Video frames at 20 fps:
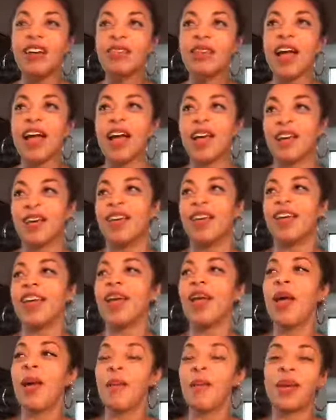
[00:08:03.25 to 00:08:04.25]

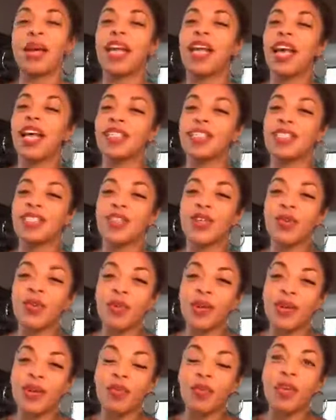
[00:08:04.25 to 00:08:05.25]
But yeah, it's
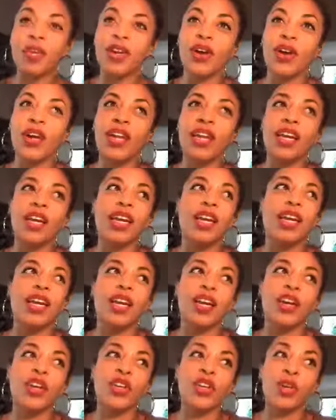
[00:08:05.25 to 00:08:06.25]
Superhuman on
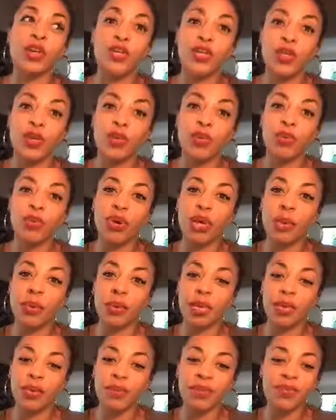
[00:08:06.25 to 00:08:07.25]
YouTube
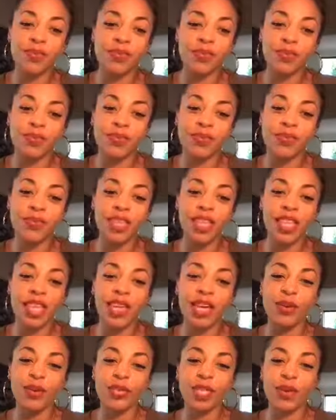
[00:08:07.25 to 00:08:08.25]
Premium.
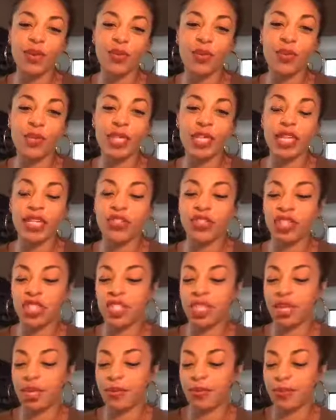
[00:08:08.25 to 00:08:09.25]
And it was like really
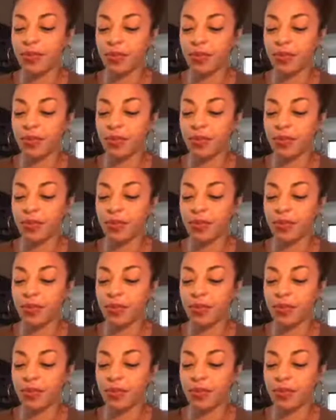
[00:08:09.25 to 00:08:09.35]
interesting.